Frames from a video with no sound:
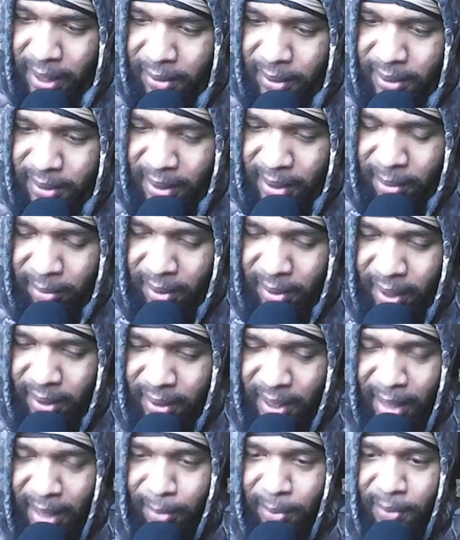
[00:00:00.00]
I did the same
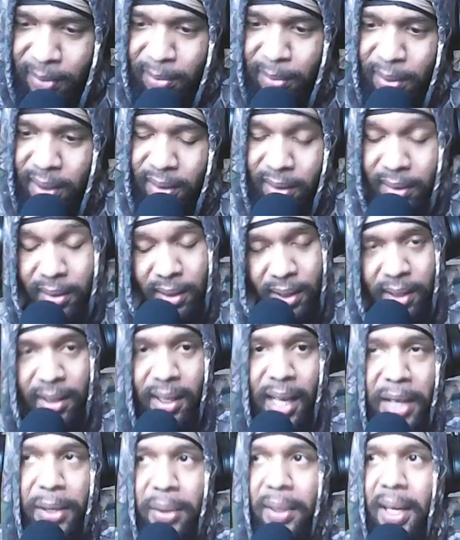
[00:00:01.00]
thing that moved me.
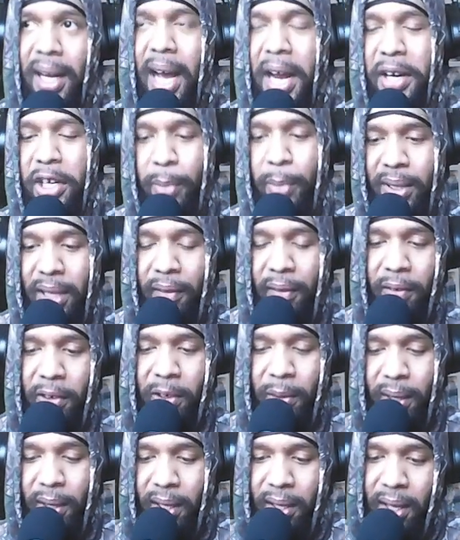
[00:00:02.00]
Well, I knew that. I knew about that
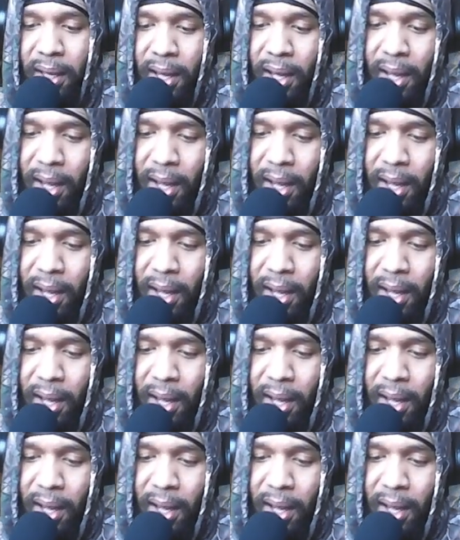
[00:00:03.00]
for a while.